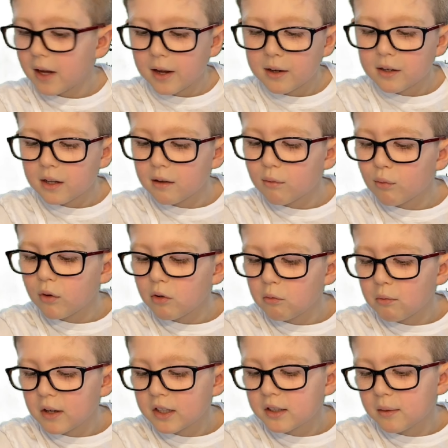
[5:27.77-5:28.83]
This looks
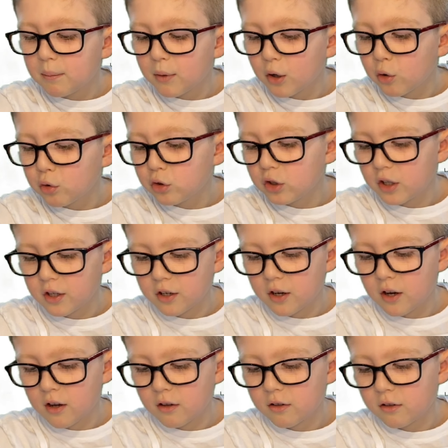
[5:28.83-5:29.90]
like a potion
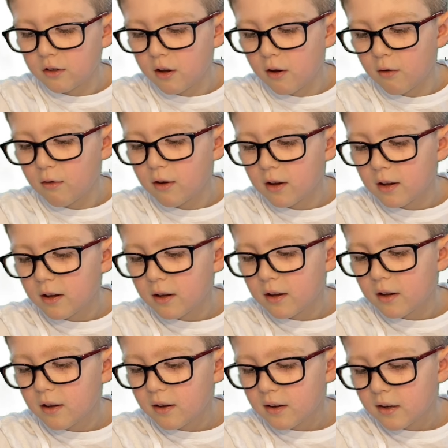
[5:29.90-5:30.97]
also.
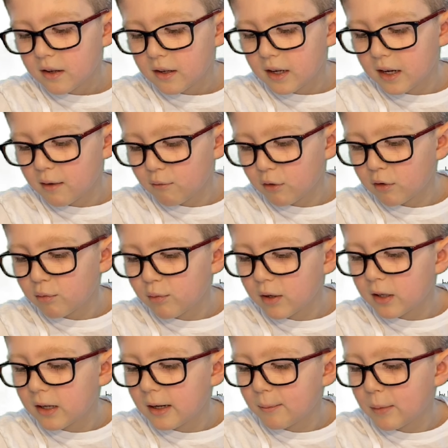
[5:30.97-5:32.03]
Really? Yeah, it looks
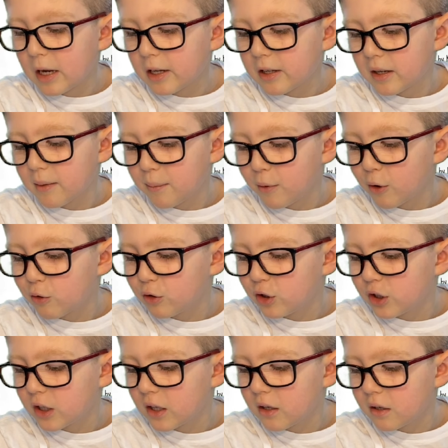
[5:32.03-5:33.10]
like I'm making a
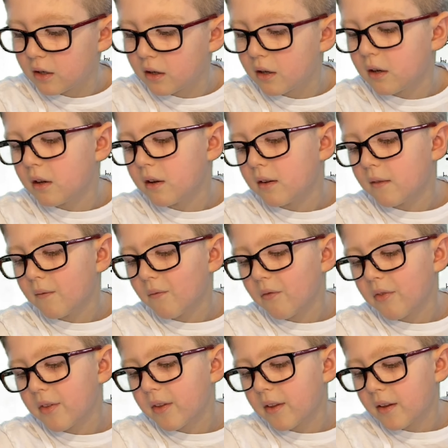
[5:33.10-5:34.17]
potion. Cool.
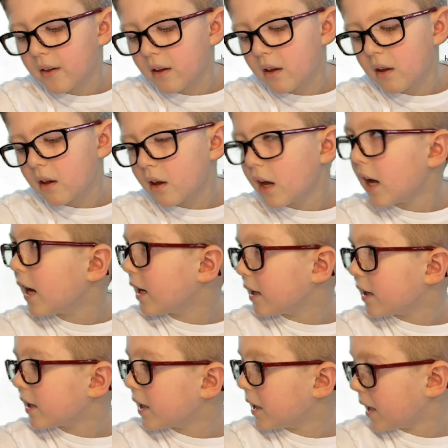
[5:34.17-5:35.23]
Hey,
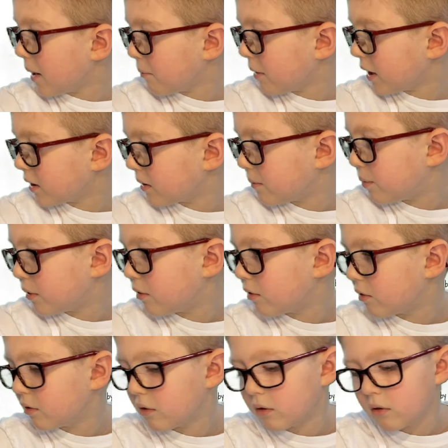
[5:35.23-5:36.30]
can I make you a- You got
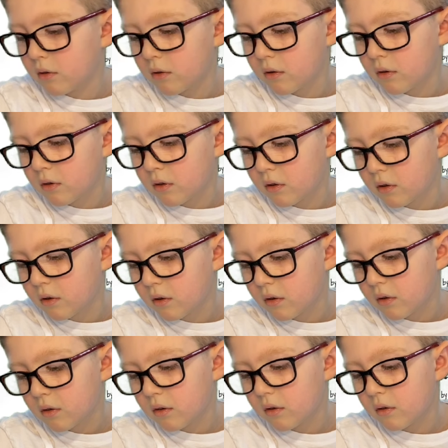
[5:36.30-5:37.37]
most of it off?
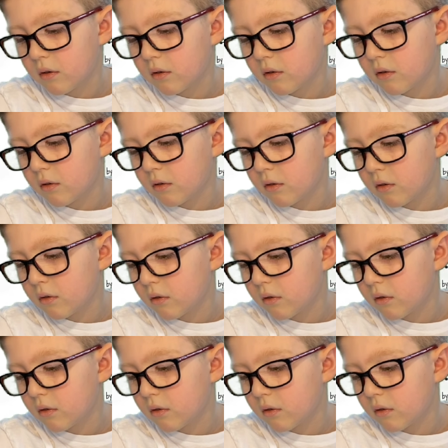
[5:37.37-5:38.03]
Huh? Hmm?